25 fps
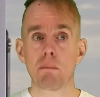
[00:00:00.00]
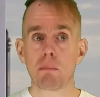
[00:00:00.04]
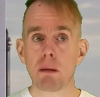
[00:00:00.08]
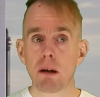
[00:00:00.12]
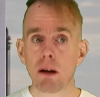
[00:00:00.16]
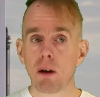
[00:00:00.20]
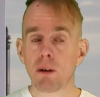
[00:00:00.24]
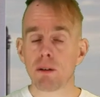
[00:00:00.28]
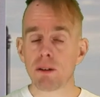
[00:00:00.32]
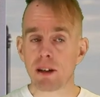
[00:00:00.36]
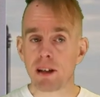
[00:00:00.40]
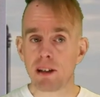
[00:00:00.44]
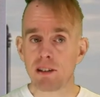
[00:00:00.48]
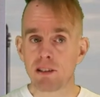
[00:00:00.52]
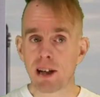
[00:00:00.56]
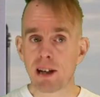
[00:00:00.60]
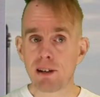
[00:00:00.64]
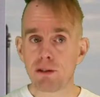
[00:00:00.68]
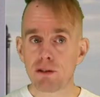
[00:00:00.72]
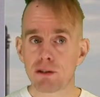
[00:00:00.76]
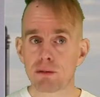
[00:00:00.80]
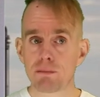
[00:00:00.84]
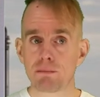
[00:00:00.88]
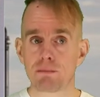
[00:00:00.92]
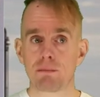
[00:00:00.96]
Plot these
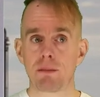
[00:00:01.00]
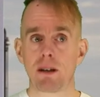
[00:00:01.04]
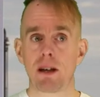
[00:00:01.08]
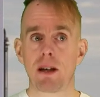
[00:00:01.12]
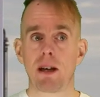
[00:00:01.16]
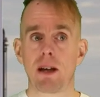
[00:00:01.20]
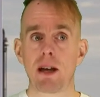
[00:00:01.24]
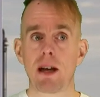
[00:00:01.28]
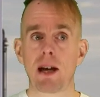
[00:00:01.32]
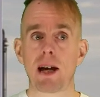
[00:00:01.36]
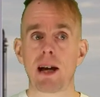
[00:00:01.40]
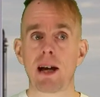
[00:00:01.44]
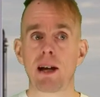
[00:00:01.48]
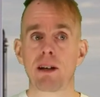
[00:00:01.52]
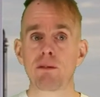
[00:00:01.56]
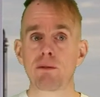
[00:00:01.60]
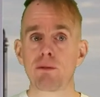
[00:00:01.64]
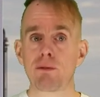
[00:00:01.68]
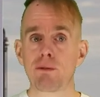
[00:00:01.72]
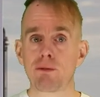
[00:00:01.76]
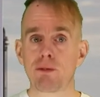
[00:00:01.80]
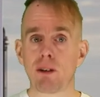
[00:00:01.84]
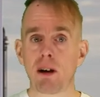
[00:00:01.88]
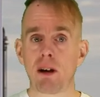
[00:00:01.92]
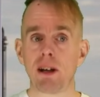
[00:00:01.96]
out and
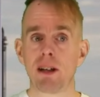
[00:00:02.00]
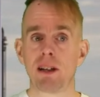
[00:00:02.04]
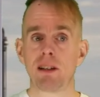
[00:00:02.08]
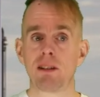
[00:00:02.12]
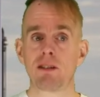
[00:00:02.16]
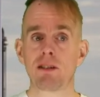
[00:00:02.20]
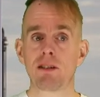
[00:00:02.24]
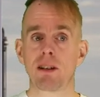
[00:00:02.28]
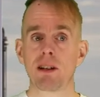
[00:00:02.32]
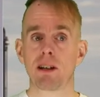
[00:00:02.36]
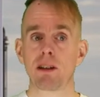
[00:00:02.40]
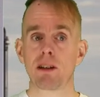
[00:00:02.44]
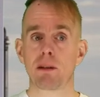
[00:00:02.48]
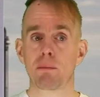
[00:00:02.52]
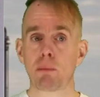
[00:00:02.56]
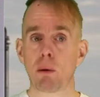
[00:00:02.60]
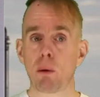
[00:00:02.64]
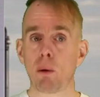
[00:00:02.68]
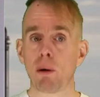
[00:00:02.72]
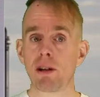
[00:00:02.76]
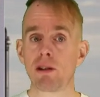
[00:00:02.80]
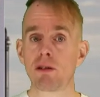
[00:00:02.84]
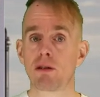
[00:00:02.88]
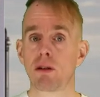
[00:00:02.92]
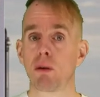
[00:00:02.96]
find the
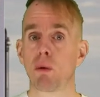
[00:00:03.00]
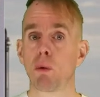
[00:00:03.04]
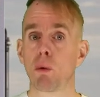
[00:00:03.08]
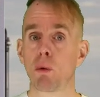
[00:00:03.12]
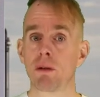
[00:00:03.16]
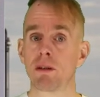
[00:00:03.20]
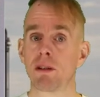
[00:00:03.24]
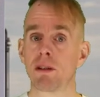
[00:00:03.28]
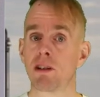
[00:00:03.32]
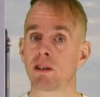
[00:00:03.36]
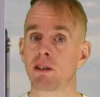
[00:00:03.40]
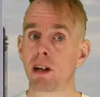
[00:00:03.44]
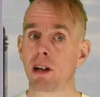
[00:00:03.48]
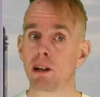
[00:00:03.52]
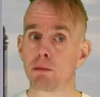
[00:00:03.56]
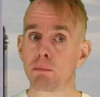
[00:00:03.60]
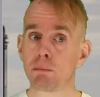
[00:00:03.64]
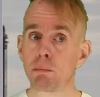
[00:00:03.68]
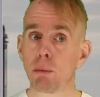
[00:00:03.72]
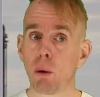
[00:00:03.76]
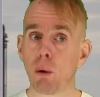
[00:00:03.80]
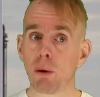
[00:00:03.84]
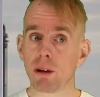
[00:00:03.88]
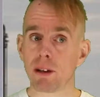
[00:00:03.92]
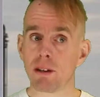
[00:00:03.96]
point, or case
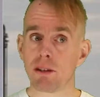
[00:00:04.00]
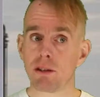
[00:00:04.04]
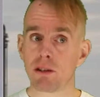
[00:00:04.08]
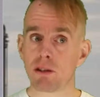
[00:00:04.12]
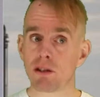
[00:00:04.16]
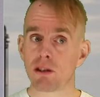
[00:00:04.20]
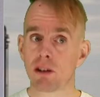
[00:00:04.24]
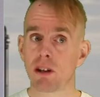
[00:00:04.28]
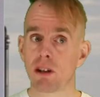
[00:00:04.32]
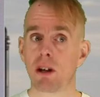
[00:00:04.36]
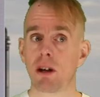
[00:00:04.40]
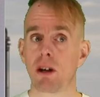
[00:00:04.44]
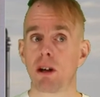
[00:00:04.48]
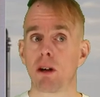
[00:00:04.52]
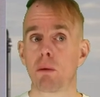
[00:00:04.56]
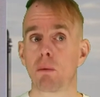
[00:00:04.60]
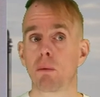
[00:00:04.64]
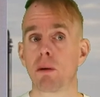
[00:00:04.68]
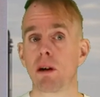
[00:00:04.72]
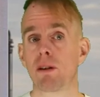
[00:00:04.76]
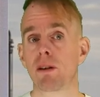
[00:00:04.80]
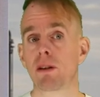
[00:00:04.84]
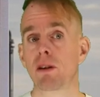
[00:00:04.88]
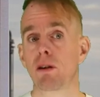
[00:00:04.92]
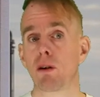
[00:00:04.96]
points,
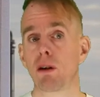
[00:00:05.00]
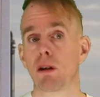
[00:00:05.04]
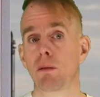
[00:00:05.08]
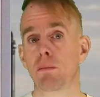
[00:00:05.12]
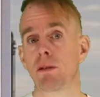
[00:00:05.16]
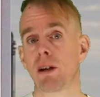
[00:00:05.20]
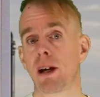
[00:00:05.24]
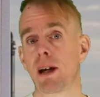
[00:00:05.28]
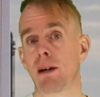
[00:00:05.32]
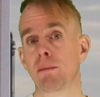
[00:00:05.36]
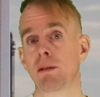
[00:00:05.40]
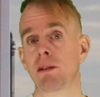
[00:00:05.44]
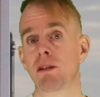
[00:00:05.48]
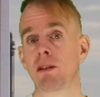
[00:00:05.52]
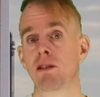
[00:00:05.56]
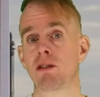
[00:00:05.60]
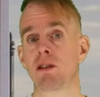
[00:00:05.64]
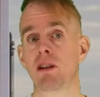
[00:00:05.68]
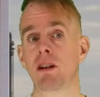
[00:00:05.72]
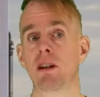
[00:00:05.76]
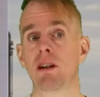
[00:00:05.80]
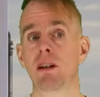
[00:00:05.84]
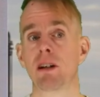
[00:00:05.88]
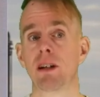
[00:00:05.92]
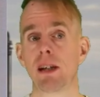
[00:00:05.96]
where the column
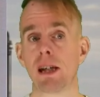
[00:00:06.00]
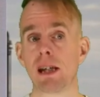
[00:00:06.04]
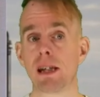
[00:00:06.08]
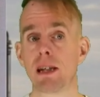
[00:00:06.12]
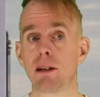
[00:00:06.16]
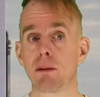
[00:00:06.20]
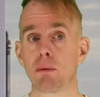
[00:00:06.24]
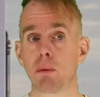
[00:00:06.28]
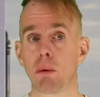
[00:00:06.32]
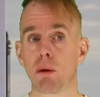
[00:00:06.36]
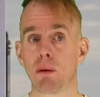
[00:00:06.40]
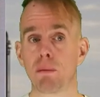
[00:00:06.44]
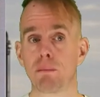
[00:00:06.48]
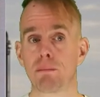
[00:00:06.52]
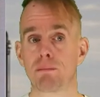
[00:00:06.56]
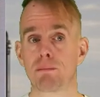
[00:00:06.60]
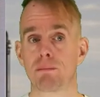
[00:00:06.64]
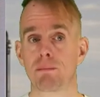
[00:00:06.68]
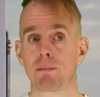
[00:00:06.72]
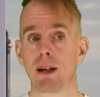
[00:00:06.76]
diameters are equal.